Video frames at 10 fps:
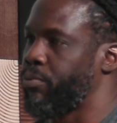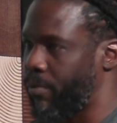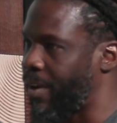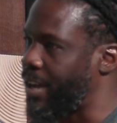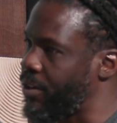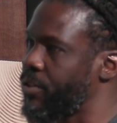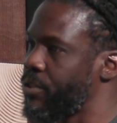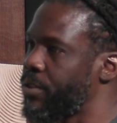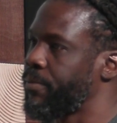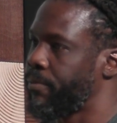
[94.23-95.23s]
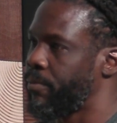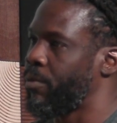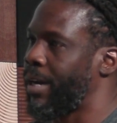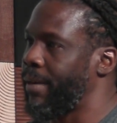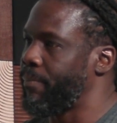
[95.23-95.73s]
providers,
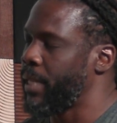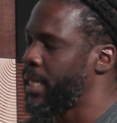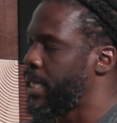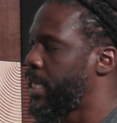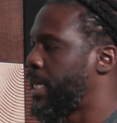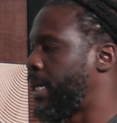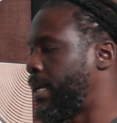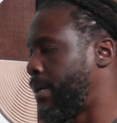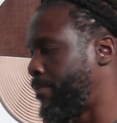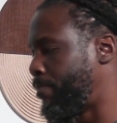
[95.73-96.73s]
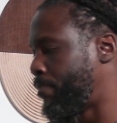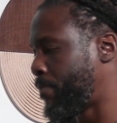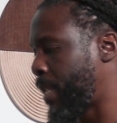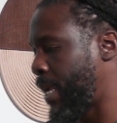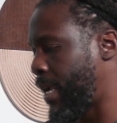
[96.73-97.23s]
mm-hmm. right? Yeah. Um,
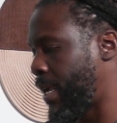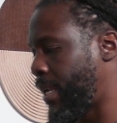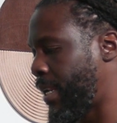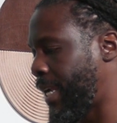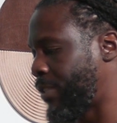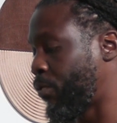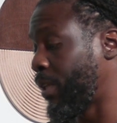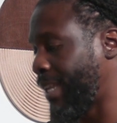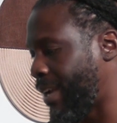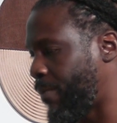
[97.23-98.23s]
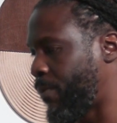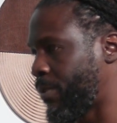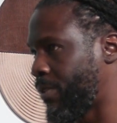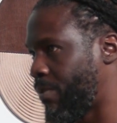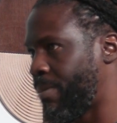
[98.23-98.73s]
and it's really
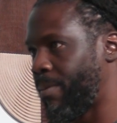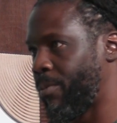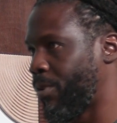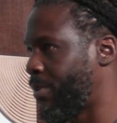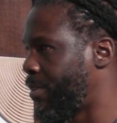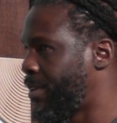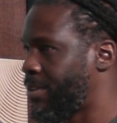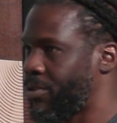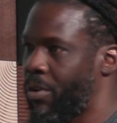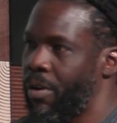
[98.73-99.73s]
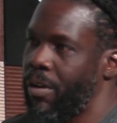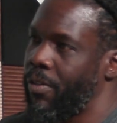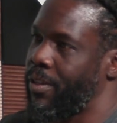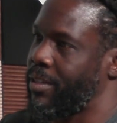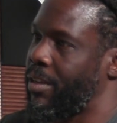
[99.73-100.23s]
helpful to remember there's
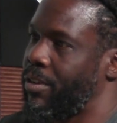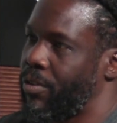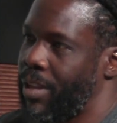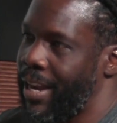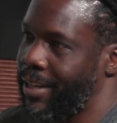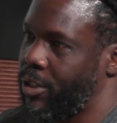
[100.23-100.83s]
all this underlying